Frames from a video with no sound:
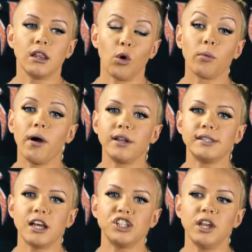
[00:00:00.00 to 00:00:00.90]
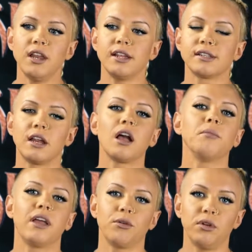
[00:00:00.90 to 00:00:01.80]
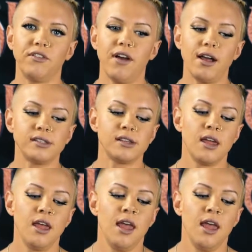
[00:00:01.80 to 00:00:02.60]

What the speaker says: lower body session, it's gonna come together really fast.